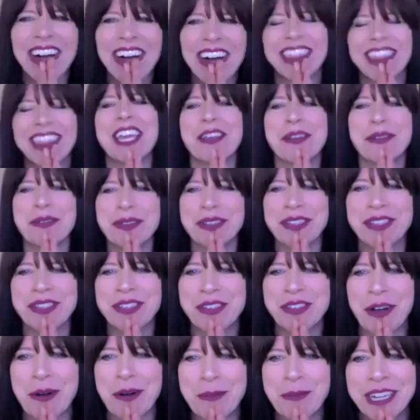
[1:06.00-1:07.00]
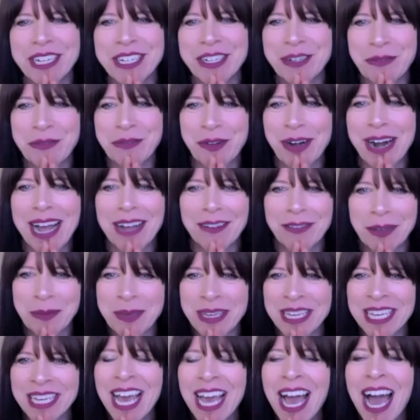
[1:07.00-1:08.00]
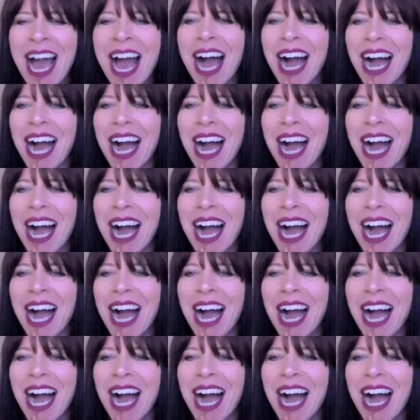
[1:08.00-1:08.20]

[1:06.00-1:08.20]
Thank you so much for having me.